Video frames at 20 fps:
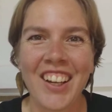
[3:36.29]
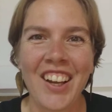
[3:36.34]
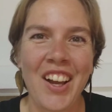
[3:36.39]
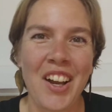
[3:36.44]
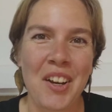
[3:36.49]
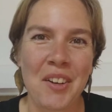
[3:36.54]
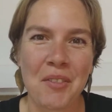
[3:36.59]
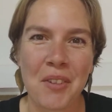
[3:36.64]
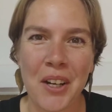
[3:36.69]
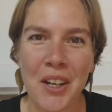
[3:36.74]

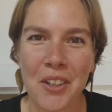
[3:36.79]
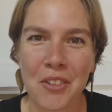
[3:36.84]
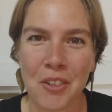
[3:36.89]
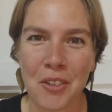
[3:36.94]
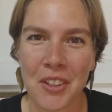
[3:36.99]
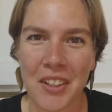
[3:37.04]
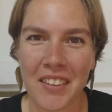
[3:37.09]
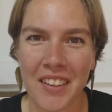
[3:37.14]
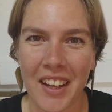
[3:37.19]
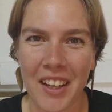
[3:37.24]
Our brains
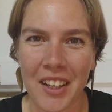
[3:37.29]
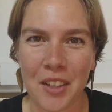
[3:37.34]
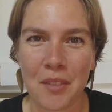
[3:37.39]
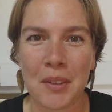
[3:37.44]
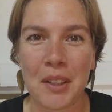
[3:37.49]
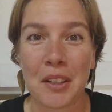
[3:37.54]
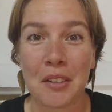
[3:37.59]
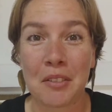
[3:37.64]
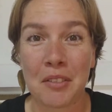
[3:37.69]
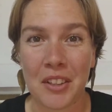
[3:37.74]
were designed to
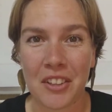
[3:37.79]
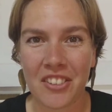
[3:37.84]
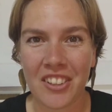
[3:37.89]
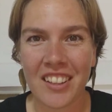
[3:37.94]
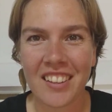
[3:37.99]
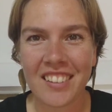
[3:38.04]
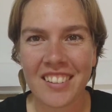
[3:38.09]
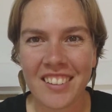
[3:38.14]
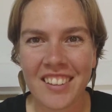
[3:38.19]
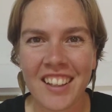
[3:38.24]
be
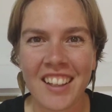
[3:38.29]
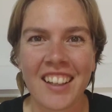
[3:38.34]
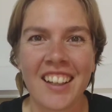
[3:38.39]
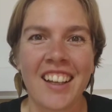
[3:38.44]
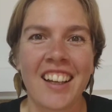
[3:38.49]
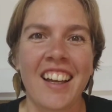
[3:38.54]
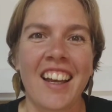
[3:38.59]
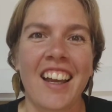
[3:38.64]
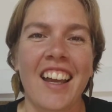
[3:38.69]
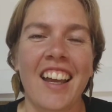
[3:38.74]
efficient.
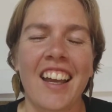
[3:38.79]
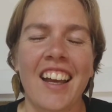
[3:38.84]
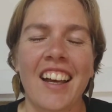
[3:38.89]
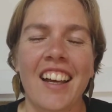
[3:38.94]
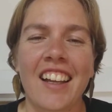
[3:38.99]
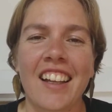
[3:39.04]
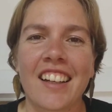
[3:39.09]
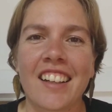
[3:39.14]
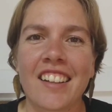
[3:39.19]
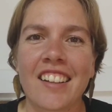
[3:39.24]

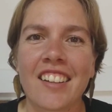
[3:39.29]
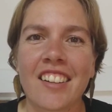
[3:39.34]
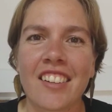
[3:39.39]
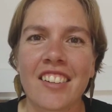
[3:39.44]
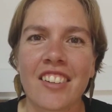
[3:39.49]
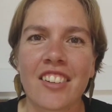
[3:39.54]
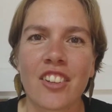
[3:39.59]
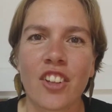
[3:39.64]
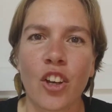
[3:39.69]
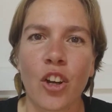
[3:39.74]
And
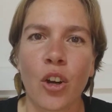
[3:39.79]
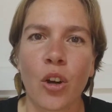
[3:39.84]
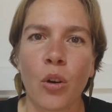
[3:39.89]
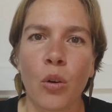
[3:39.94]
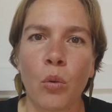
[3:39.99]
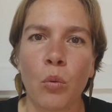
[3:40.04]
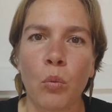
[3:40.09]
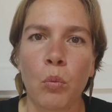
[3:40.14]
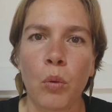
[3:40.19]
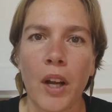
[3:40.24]

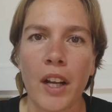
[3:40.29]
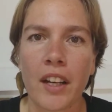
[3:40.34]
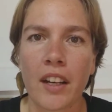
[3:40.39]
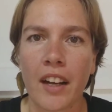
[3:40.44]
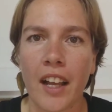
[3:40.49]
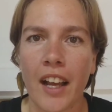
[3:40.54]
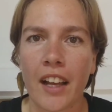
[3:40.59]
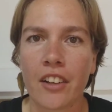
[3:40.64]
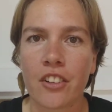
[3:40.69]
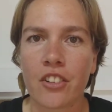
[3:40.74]
so what it
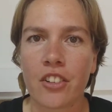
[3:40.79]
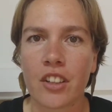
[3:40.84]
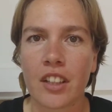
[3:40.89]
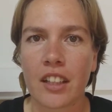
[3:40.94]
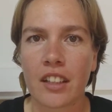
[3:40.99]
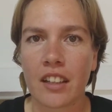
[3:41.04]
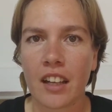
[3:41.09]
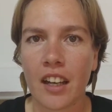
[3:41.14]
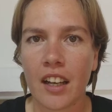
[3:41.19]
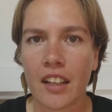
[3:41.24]

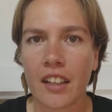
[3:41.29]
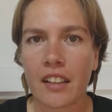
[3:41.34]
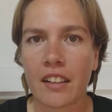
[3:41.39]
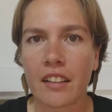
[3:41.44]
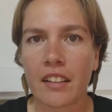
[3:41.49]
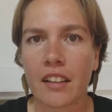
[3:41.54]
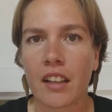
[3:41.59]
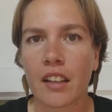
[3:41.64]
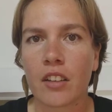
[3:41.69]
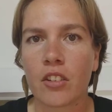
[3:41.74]
actually
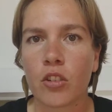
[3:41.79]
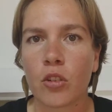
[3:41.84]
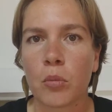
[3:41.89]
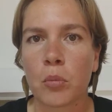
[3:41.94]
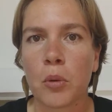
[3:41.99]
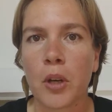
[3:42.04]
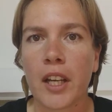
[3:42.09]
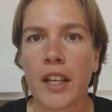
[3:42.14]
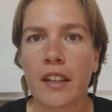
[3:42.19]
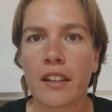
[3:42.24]
does is your
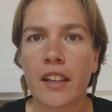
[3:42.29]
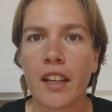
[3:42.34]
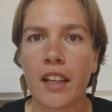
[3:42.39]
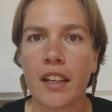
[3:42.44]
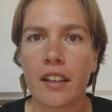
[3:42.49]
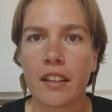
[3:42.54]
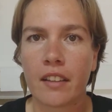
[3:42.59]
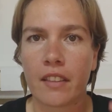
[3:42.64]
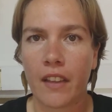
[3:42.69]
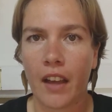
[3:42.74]
brain
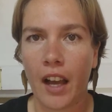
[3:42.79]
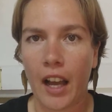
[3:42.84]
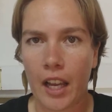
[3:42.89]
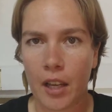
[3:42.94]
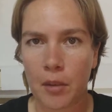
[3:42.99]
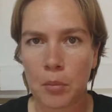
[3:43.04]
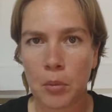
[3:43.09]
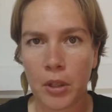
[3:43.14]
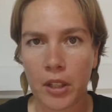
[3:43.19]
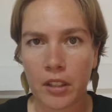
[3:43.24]
takes the
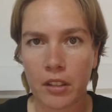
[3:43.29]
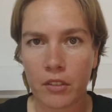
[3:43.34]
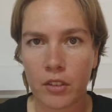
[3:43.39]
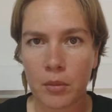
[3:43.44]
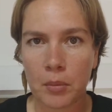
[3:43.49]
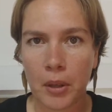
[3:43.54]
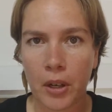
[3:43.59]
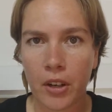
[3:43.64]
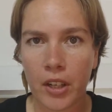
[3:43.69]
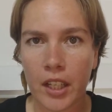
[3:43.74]
high point of
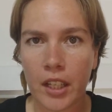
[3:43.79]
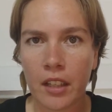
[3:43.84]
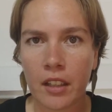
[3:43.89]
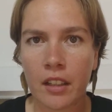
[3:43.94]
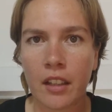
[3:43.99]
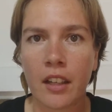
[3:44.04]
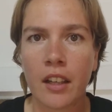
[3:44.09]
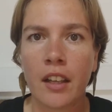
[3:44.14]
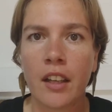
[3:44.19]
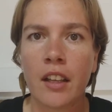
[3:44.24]
the party,
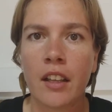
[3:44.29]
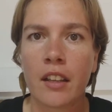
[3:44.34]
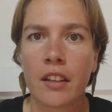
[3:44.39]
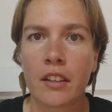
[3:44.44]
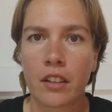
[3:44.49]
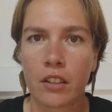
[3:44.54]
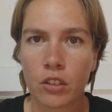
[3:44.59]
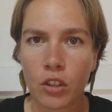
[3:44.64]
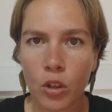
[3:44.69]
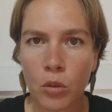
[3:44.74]

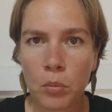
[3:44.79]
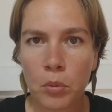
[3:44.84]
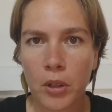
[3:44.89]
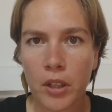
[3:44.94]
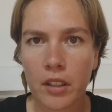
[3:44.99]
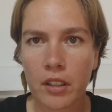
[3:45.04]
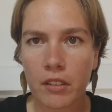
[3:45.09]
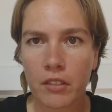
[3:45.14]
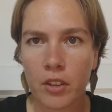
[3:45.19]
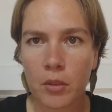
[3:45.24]
the low
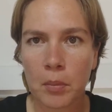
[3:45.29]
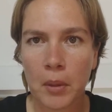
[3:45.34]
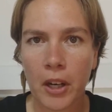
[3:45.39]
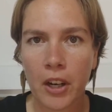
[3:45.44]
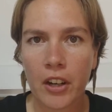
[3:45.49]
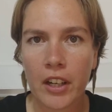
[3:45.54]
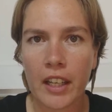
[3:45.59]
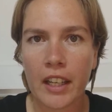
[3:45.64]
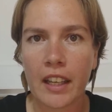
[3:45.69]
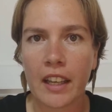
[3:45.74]
point of the
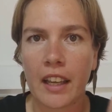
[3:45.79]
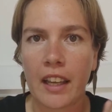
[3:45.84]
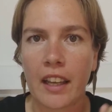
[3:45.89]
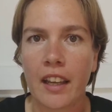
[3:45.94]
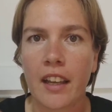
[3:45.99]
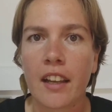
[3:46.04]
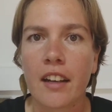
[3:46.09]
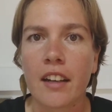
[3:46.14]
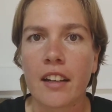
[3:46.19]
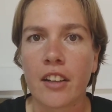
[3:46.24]
party,
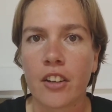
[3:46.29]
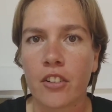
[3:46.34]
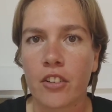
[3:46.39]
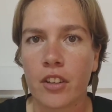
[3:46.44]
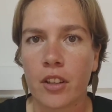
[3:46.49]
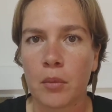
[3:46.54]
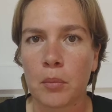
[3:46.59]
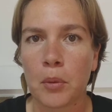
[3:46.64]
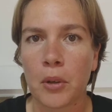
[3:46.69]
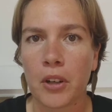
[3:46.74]
and
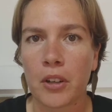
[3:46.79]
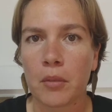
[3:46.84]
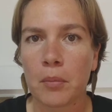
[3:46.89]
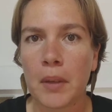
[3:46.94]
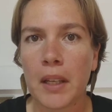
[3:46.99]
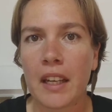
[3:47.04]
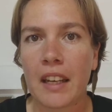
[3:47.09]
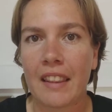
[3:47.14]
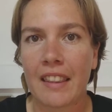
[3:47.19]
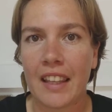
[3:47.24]
here's the important
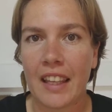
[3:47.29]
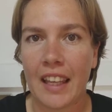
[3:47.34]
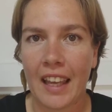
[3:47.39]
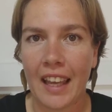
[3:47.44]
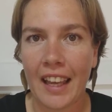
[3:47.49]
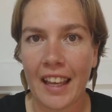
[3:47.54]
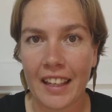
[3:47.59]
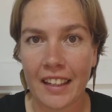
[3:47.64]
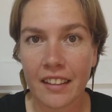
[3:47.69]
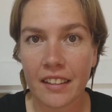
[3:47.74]
bit, the
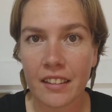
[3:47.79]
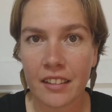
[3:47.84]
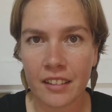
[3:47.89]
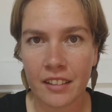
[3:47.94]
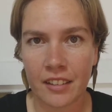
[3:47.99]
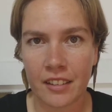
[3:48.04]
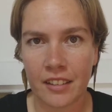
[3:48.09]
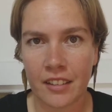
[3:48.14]
end